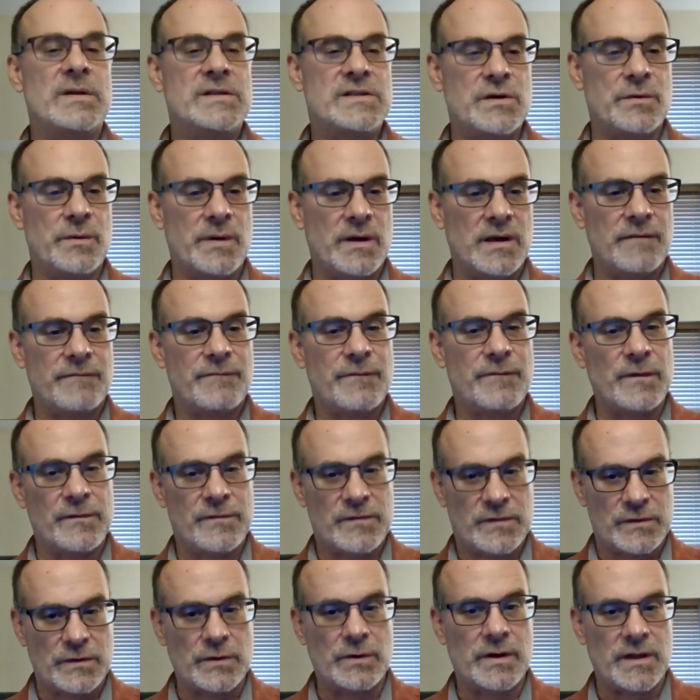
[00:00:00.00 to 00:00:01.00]
been doing it for
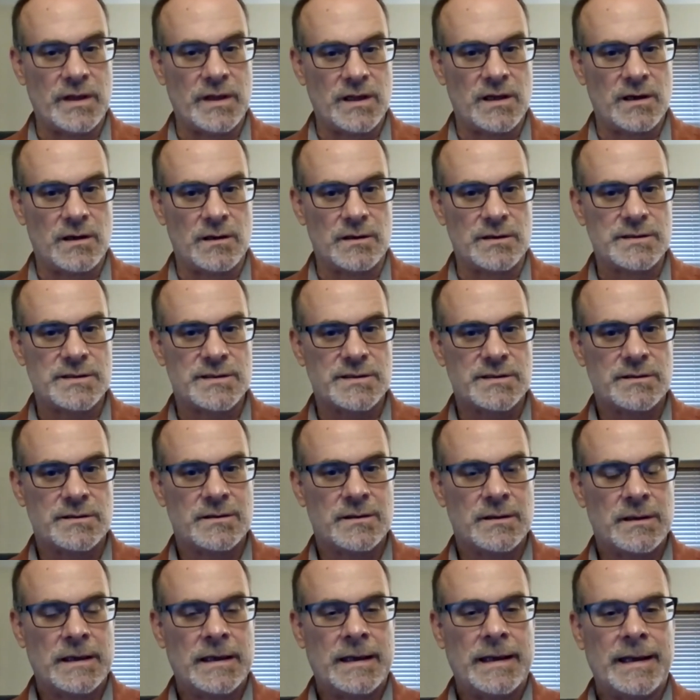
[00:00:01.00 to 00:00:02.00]
30 years,
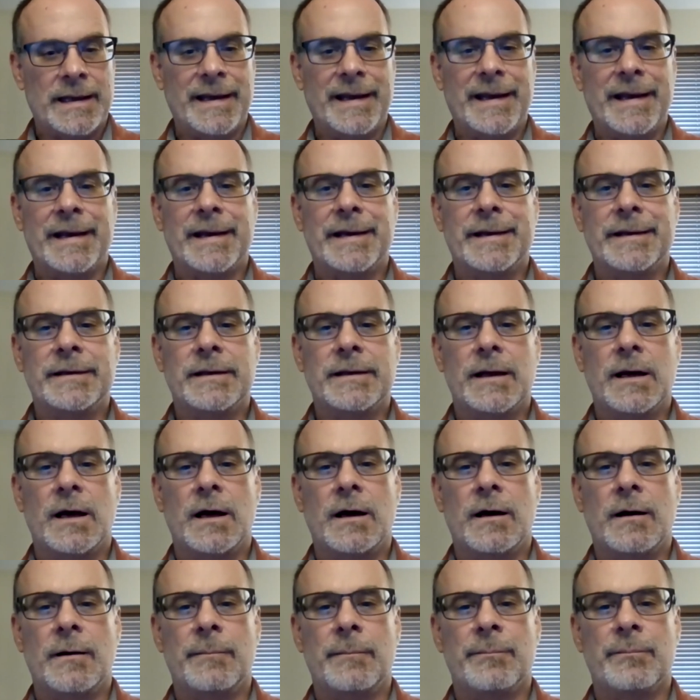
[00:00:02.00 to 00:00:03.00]
and
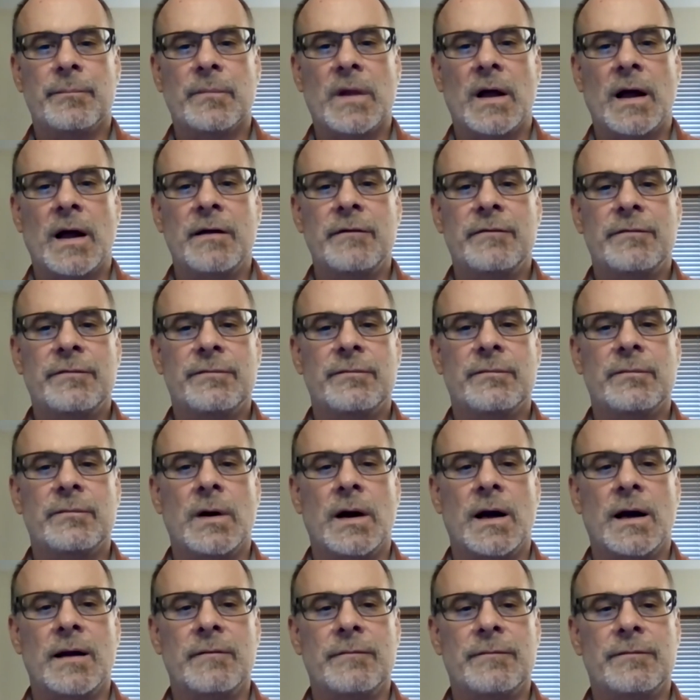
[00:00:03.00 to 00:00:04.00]
I've
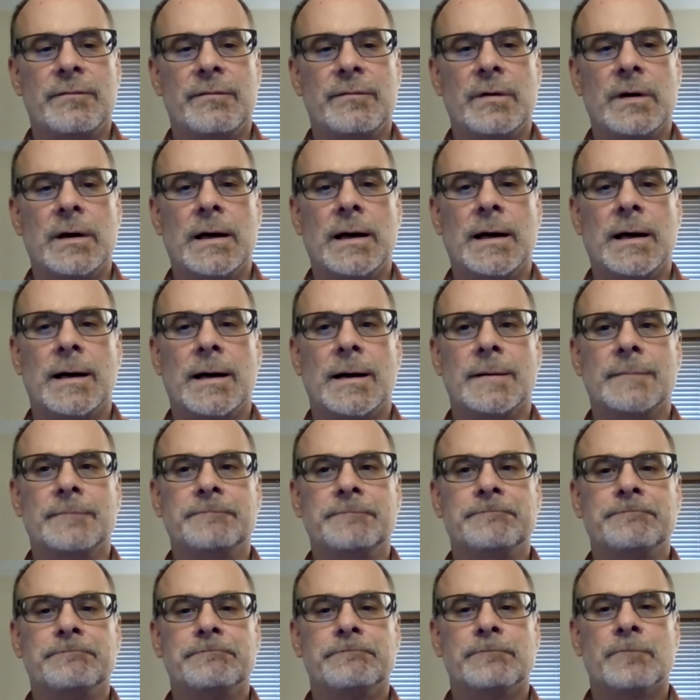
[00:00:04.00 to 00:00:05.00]

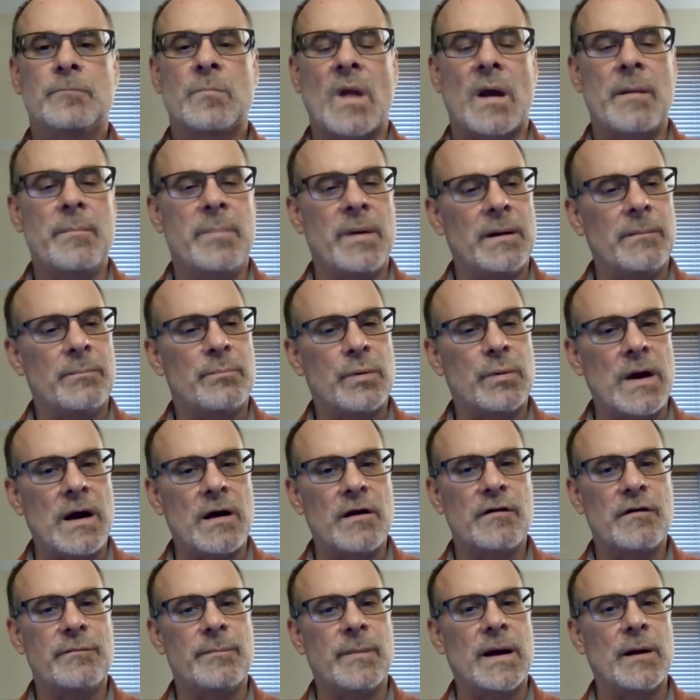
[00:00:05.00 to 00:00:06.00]
been
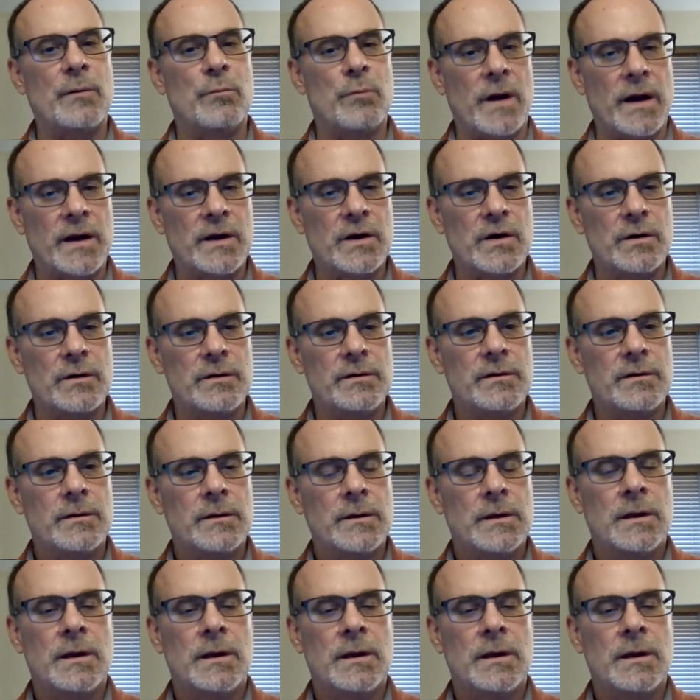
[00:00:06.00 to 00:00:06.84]
proud of my record.